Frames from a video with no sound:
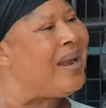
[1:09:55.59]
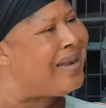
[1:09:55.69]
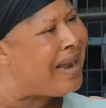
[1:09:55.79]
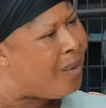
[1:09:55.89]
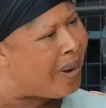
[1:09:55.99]
you
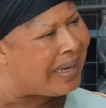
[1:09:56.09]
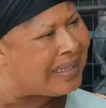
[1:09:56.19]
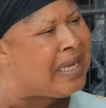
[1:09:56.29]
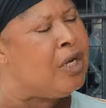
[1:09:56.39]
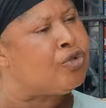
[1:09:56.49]
allow
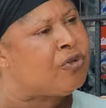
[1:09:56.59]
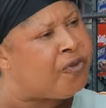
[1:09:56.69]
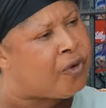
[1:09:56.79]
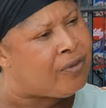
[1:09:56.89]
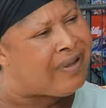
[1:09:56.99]
her to
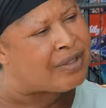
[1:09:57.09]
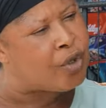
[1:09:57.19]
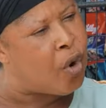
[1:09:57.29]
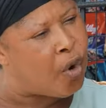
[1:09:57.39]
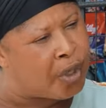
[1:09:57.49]
follow that
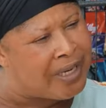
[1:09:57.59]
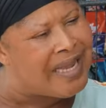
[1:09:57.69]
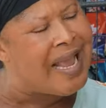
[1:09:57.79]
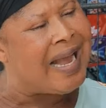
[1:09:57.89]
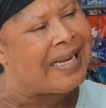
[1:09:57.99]
ugly
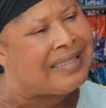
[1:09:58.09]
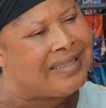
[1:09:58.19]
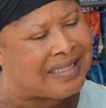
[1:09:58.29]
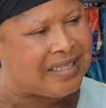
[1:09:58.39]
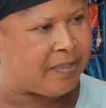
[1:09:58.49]
and
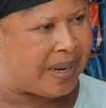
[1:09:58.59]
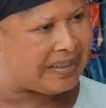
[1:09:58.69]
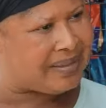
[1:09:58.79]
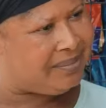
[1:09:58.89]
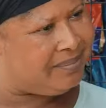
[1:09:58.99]
dirty
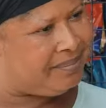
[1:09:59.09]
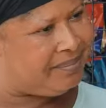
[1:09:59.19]
path.